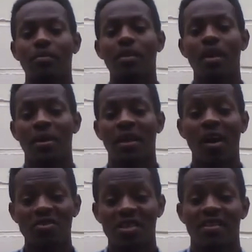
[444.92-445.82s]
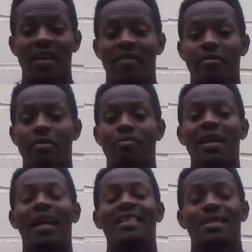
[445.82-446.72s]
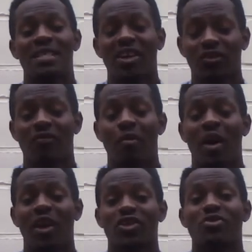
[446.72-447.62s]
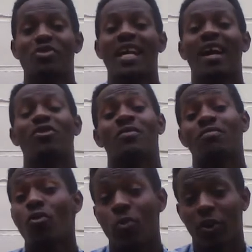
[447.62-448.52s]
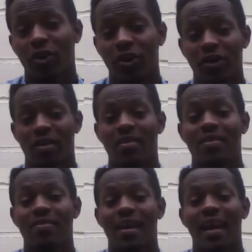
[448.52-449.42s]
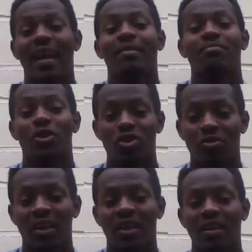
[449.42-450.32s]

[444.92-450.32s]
but the cons is that there may be a temptation for managers to take on more work in mentoring